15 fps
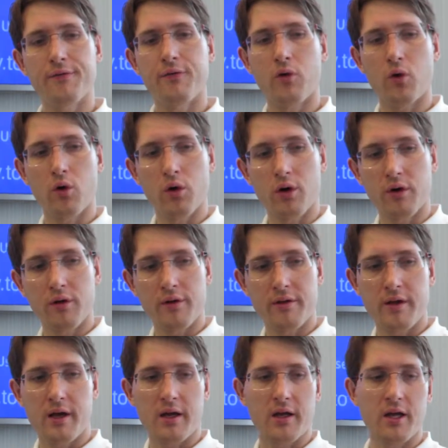for
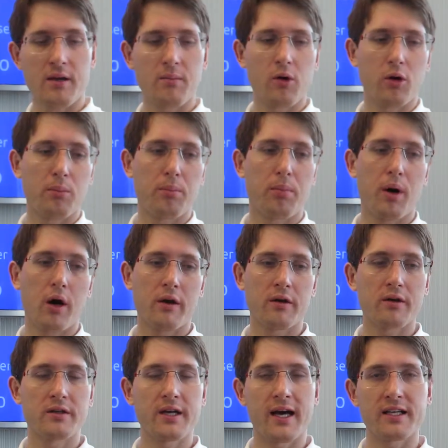the email bot
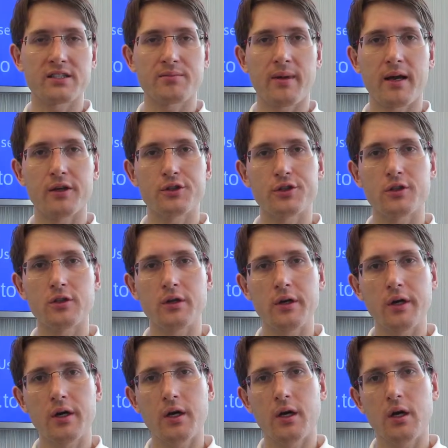task manager.
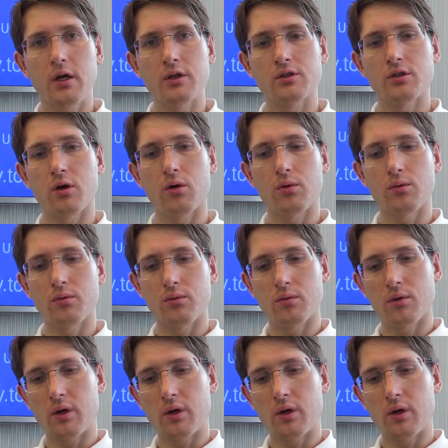So